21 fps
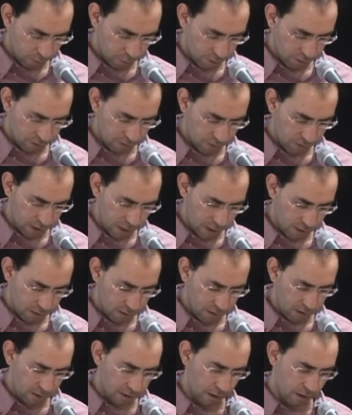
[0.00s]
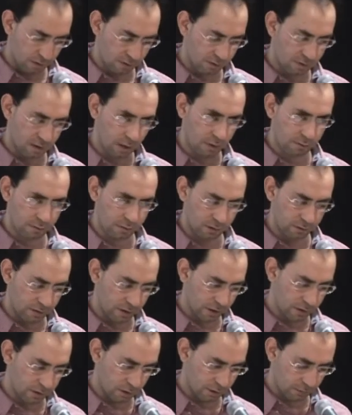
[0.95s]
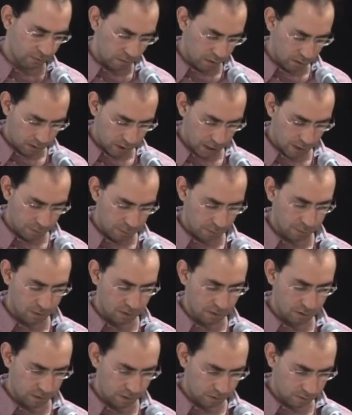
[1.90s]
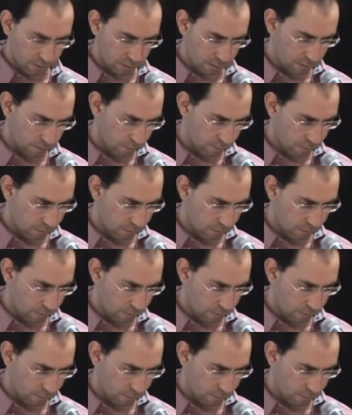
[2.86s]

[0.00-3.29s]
personality and self-reflective capabilities.